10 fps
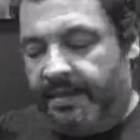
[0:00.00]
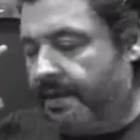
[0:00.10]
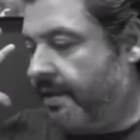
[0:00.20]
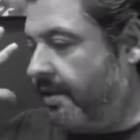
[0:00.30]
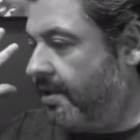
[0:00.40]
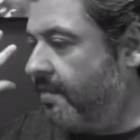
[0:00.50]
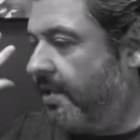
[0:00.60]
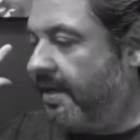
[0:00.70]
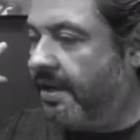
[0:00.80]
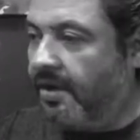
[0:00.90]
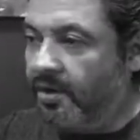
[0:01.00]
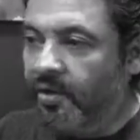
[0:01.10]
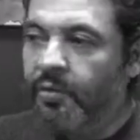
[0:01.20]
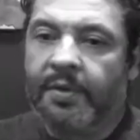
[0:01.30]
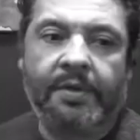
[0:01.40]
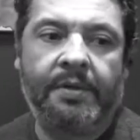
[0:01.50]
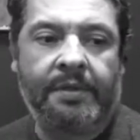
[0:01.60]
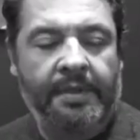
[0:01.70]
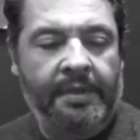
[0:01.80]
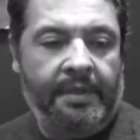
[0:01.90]
you know, you could be in an Uber
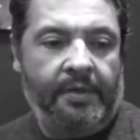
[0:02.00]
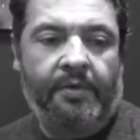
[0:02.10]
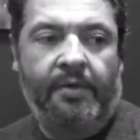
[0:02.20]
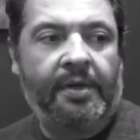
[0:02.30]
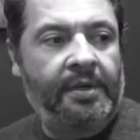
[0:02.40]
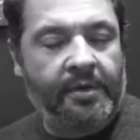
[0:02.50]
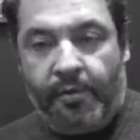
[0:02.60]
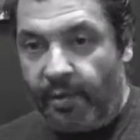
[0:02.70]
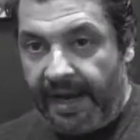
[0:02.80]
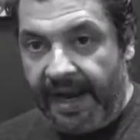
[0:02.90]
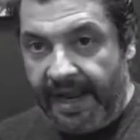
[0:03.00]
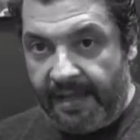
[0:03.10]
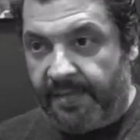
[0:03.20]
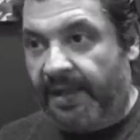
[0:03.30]
or a Grab